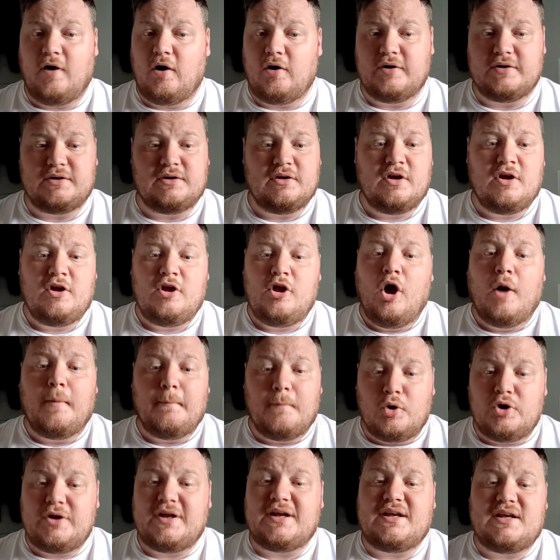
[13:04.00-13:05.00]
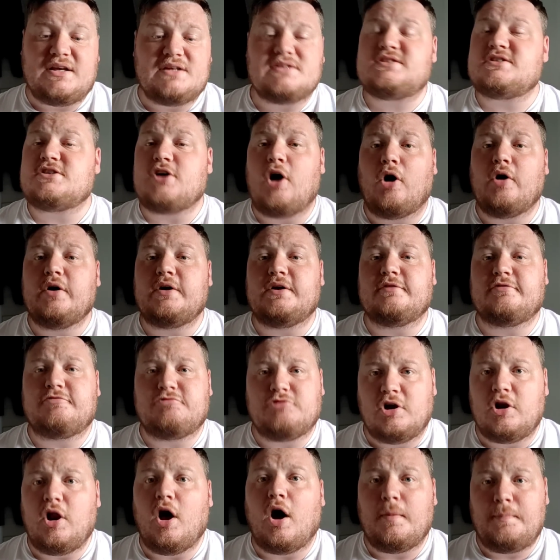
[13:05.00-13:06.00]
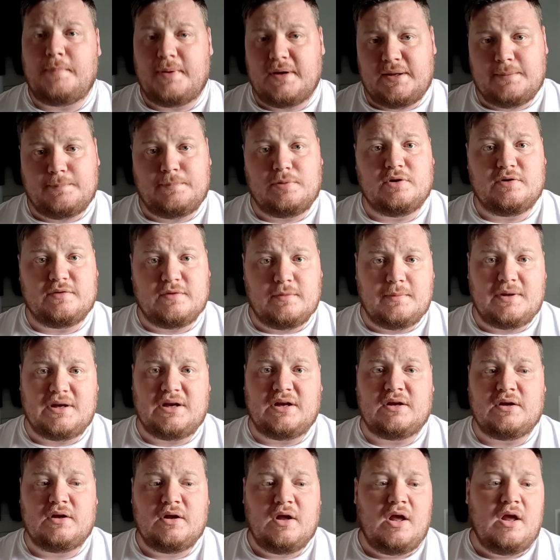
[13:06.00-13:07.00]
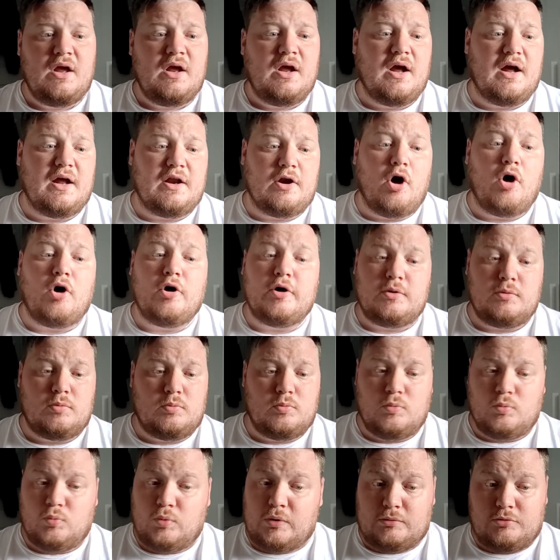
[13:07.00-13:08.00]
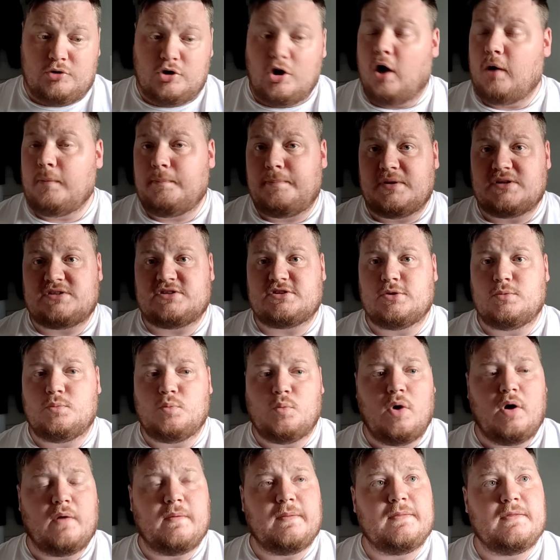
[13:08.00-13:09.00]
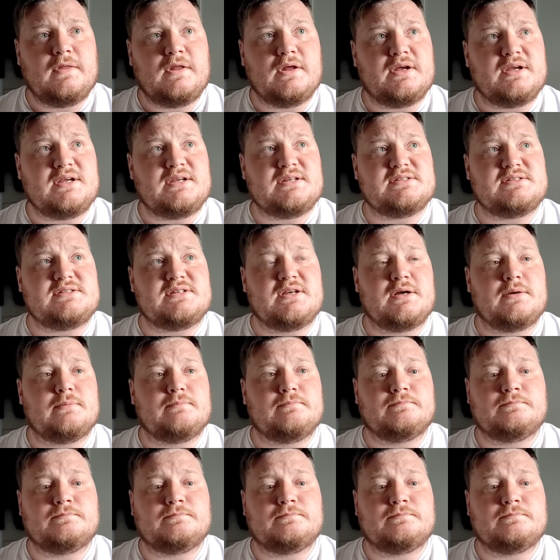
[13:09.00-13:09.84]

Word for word: fine. Money is tight for a lot of people at the minute. And I will not be someone that is